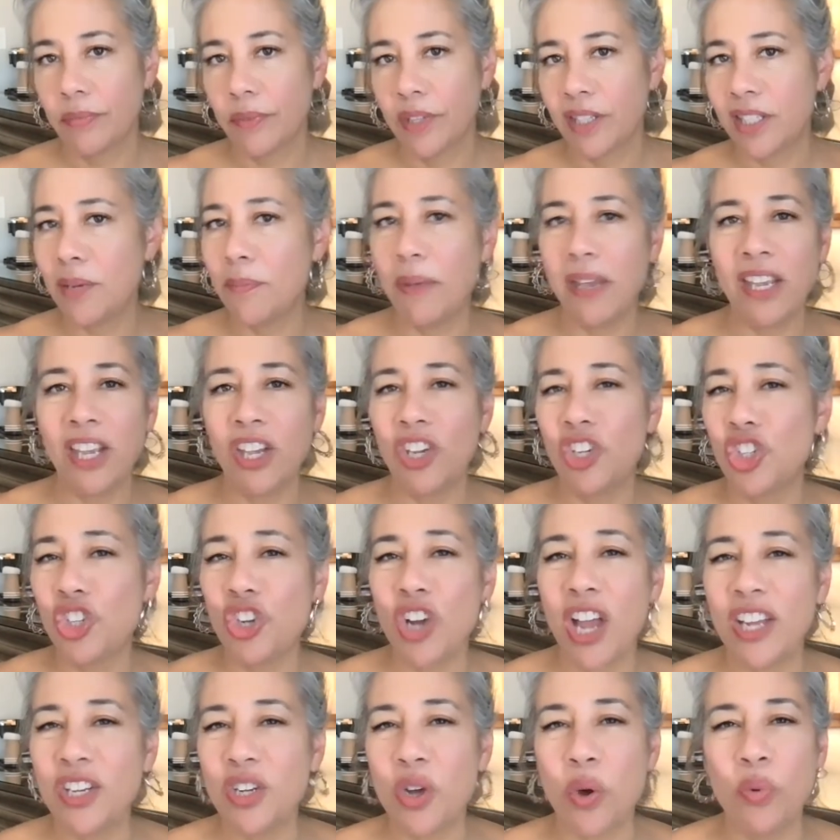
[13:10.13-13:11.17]
to making
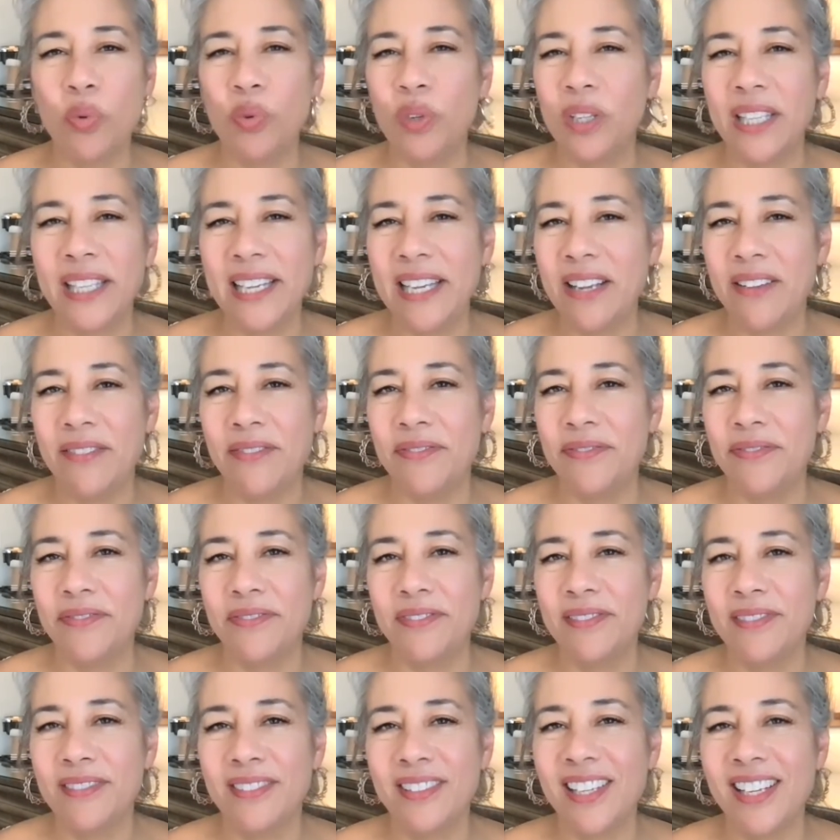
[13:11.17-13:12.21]
sure I don't leave
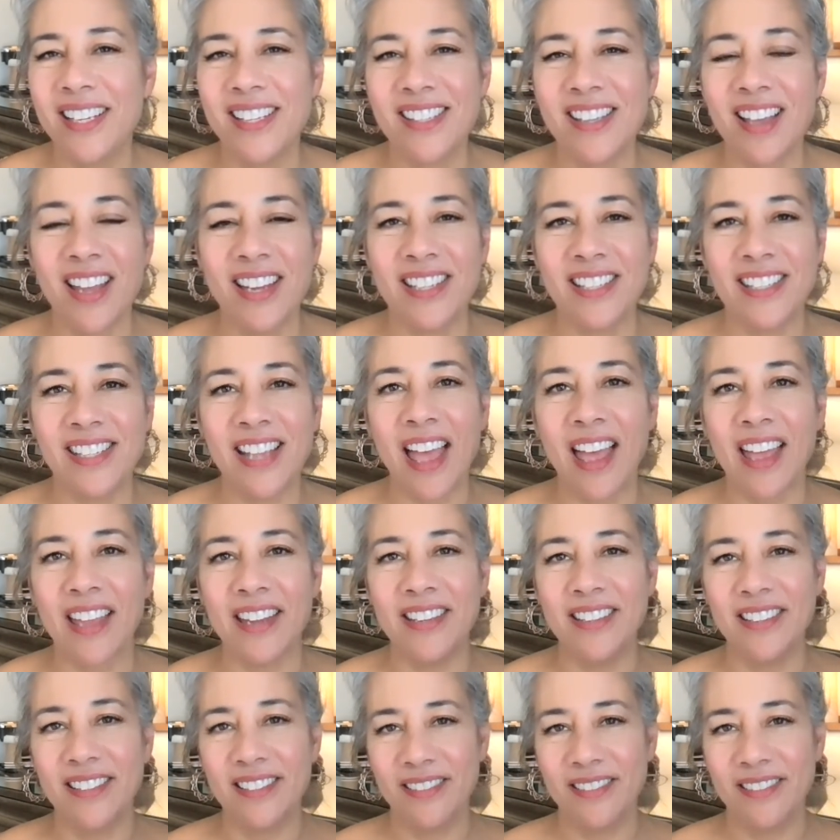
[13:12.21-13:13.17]
things unsaid.